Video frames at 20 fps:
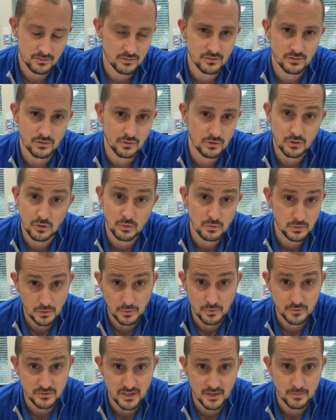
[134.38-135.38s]
you can only
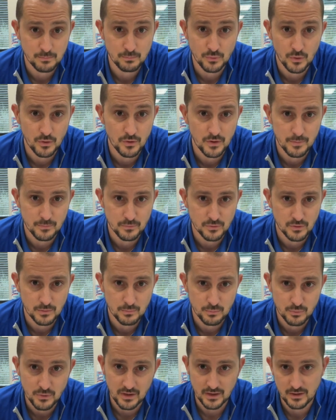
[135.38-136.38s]
hold 10 programs on the
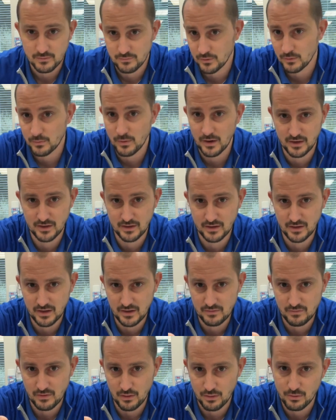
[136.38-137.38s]
brick. If you're running an
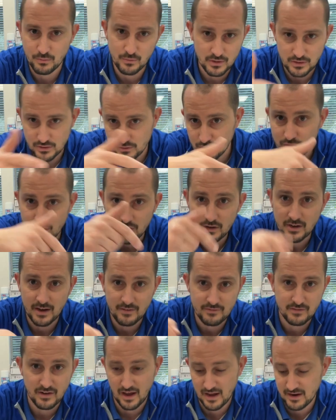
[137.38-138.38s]
EV3, you could have
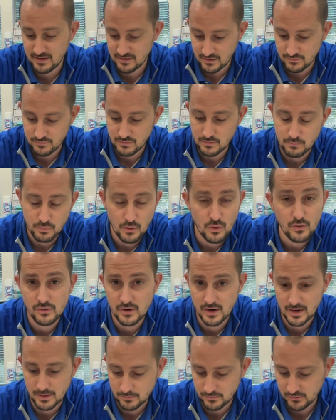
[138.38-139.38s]
9 different
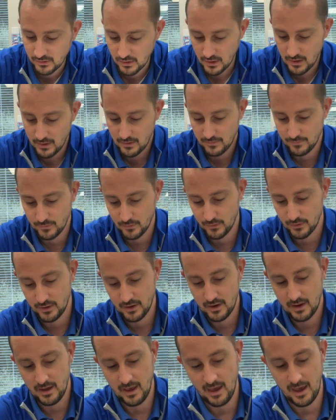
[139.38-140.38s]
programs for
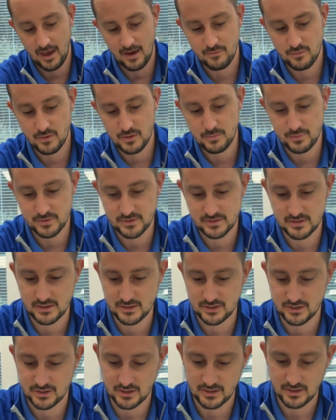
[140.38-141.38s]
every
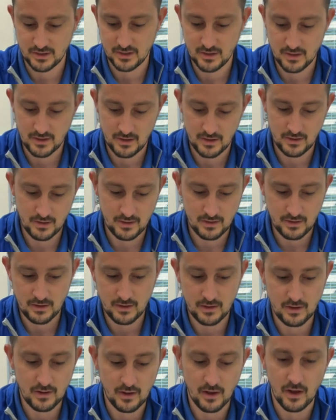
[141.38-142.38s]
position
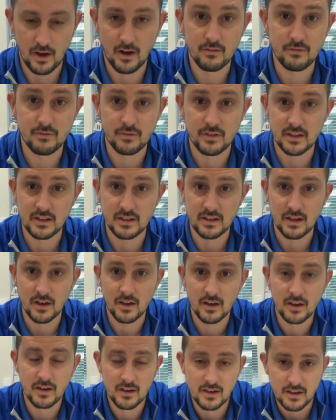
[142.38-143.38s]
of the
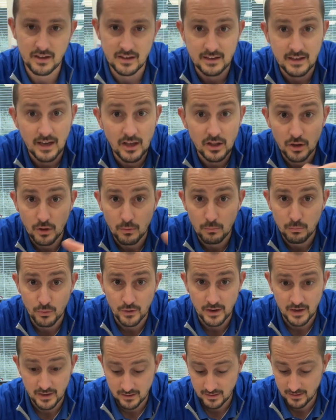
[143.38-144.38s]
yellow
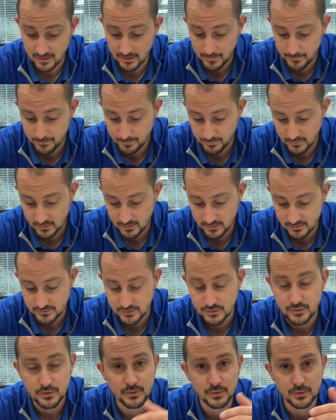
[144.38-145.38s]
brick
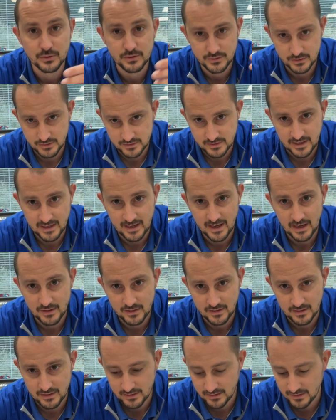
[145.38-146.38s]
to take out
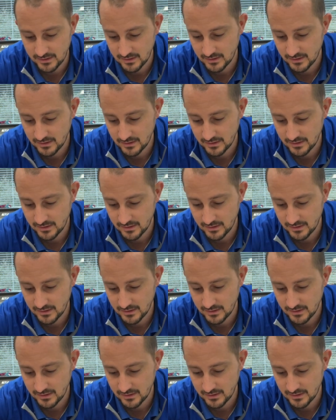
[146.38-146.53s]
the